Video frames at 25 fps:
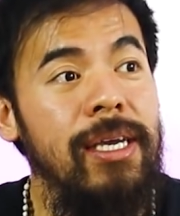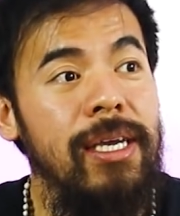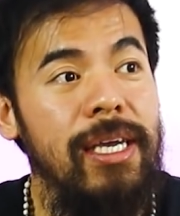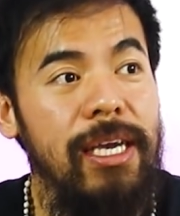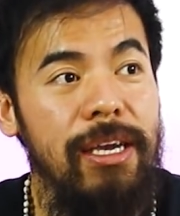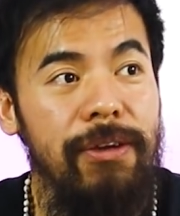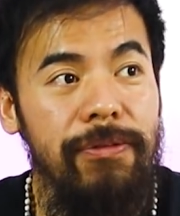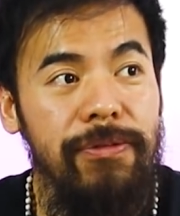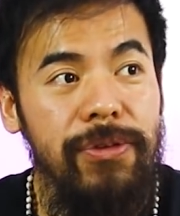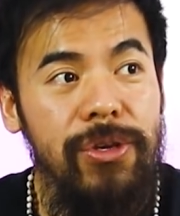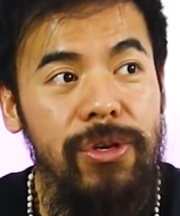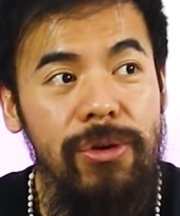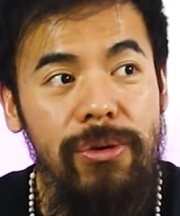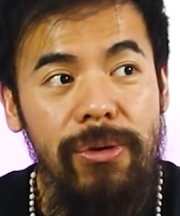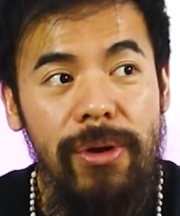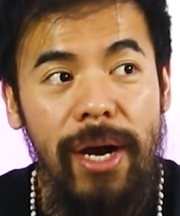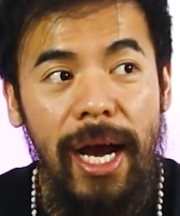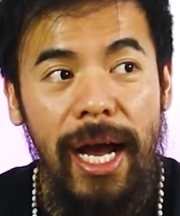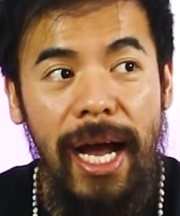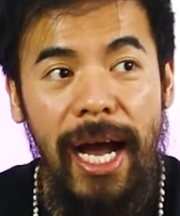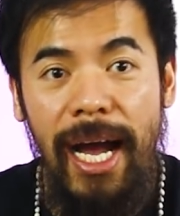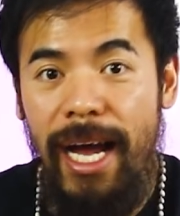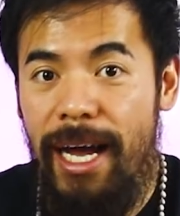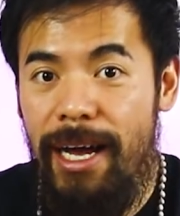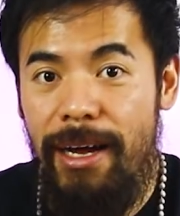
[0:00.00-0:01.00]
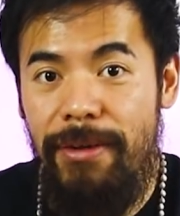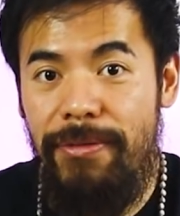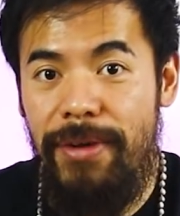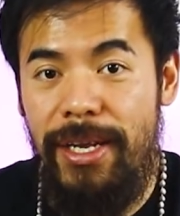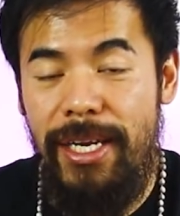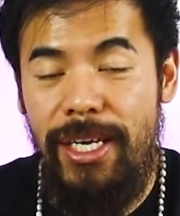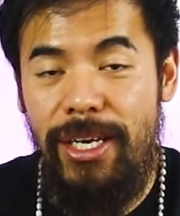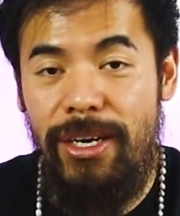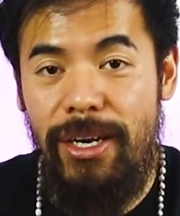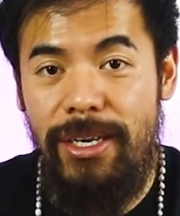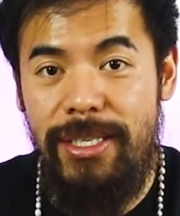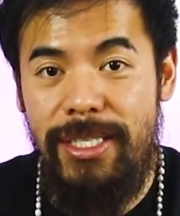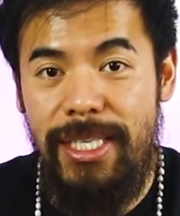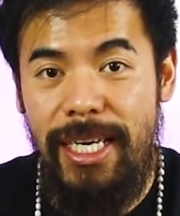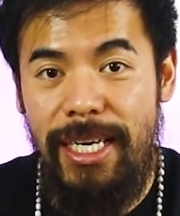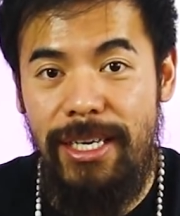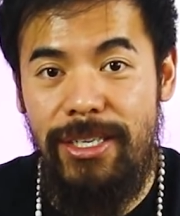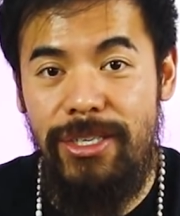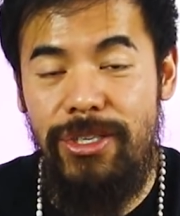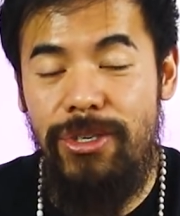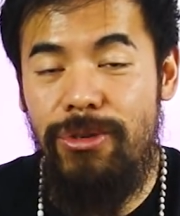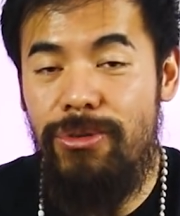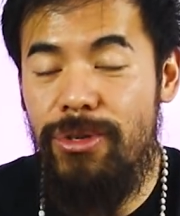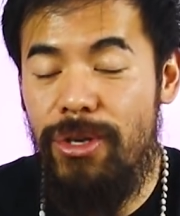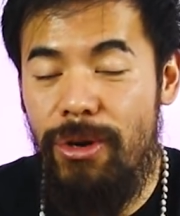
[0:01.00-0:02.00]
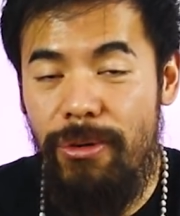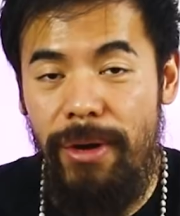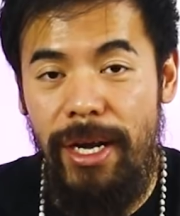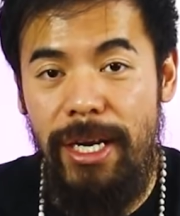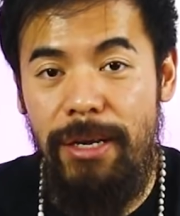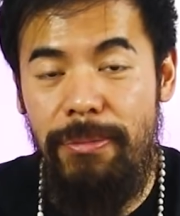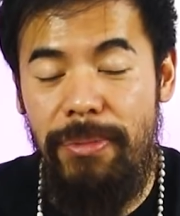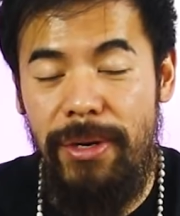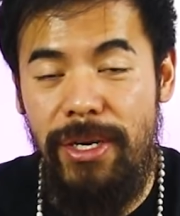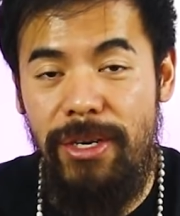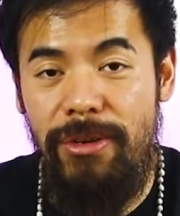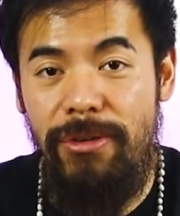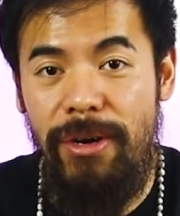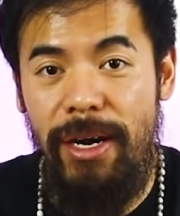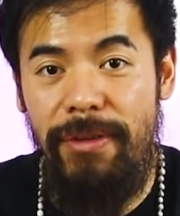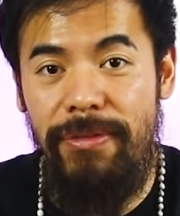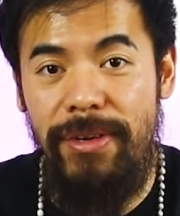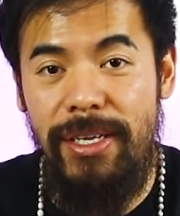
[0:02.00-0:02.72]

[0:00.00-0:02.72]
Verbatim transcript: if you have any contacts, you know anybody who have,